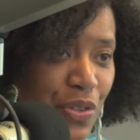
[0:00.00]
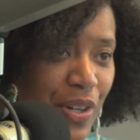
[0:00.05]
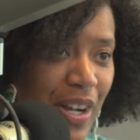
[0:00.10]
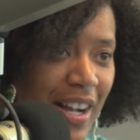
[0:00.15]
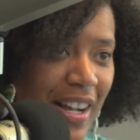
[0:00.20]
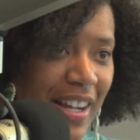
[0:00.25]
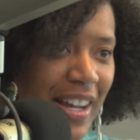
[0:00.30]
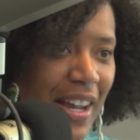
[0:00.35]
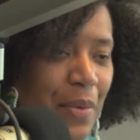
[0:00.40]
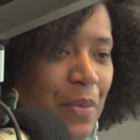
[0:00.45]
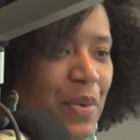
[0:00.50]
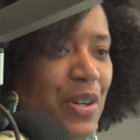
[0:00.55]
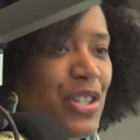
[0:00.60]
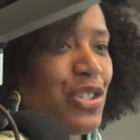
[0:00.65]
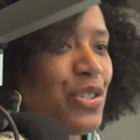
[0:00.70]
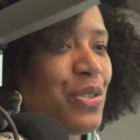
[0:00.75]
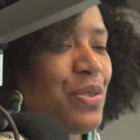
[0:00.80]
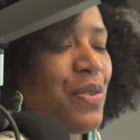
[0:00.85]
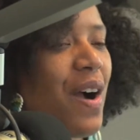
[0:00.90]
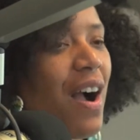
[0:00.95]
truck and what
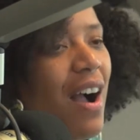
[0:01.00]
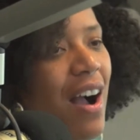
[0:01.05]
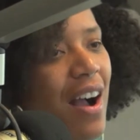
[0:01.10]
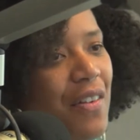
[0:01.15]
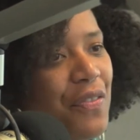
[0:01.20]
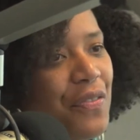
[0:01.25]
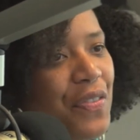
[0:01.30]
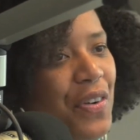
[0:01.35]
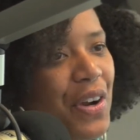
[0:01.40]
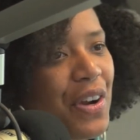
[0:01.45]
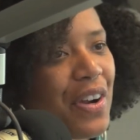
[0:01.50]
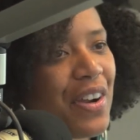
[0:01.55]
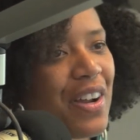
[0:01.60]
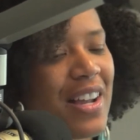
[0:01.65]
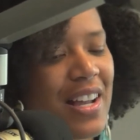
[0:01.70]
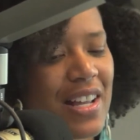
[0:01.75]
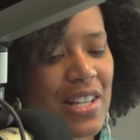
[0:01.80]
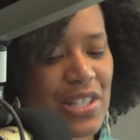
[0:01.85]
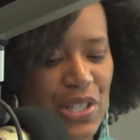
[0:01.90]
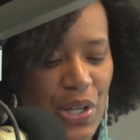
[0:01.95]
you offer.
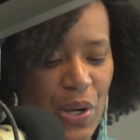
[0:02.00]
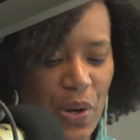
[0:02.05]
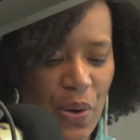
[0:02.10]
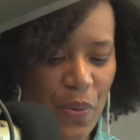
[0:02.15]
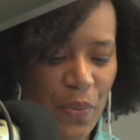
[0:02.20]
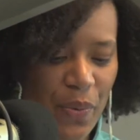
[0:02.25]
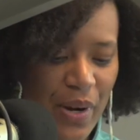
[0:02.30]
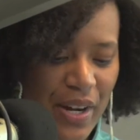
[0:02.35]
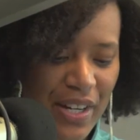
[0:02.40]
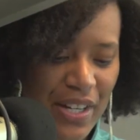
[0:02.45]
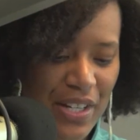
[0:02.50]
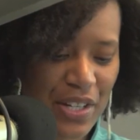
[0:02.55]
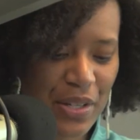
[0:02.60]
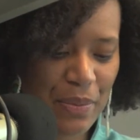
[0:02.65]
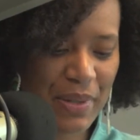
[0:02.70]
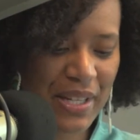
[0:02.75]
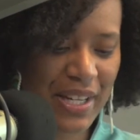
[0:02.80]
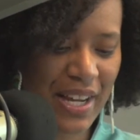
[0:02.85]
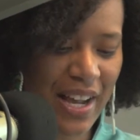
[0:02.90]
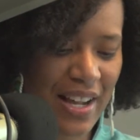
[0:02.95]
So where can you
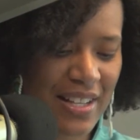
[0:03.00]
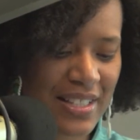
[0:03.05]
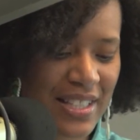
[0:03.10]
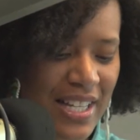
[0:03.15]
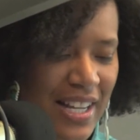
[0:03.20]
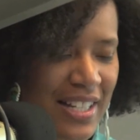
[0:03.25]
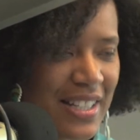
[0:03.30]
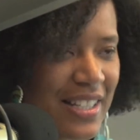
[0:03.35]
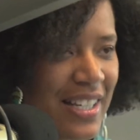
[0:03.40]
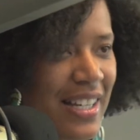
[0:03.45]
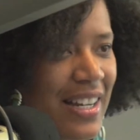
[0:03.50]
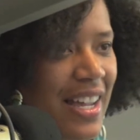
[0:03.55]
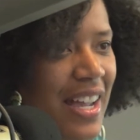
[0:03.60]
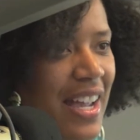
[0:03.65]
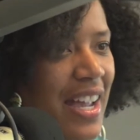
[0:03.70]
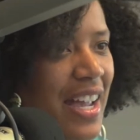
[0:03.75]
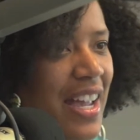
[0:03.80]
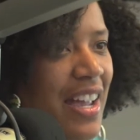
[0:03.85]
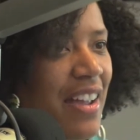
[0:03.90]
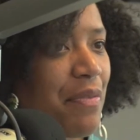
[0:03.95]
be contacted
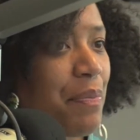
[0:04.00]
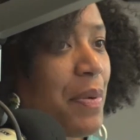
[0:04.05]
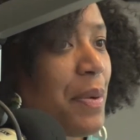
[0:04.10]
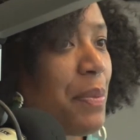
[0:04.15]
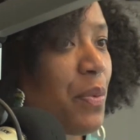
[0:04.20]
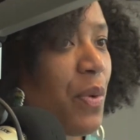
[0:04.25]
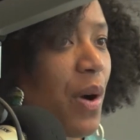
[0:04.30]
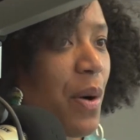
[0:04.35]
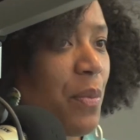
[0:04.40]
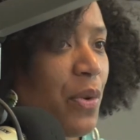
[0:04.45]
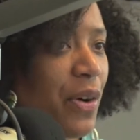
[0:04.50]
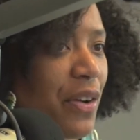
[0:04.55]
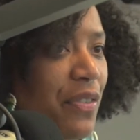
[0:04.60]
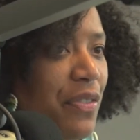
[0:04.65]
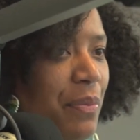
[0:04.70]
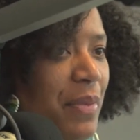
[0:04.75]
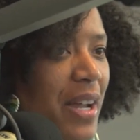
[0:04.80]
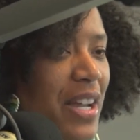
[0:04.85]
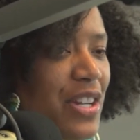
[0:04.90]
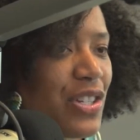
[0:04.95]
if people want more
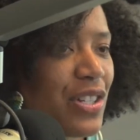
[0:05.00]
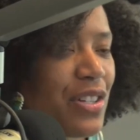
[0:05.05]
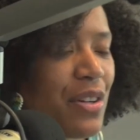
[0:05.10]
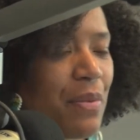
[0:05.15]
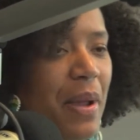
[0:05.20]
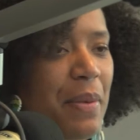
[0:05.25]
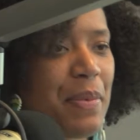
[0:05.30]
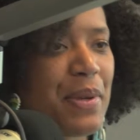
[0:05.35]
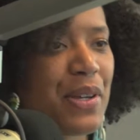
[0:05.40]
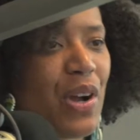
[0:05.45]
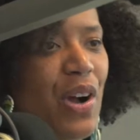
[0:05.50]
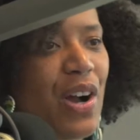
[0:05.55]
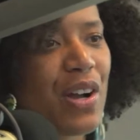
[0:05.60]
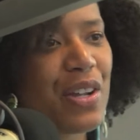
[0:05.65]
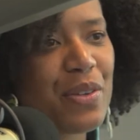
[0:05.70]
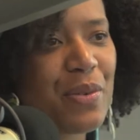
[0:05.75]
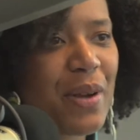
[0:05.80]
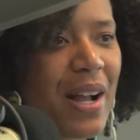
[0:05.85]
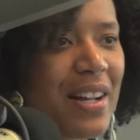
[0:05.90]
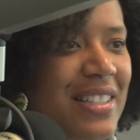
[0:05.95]
information or maybe call
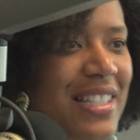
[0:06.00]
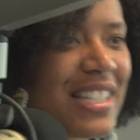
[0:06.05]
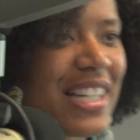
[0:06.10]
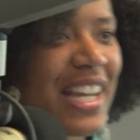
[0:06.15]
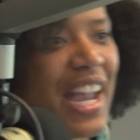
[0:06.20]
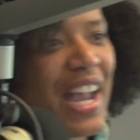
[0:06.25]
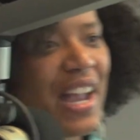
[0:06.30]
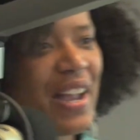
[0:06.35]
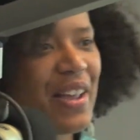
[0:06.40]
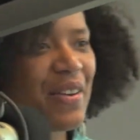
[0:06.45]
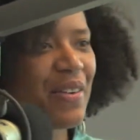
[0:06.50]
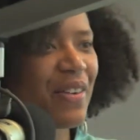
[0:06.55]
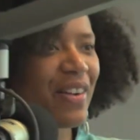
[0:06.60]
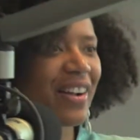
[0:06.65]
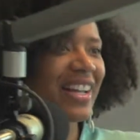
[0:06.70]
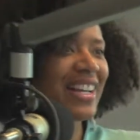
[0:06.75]
you out to cater or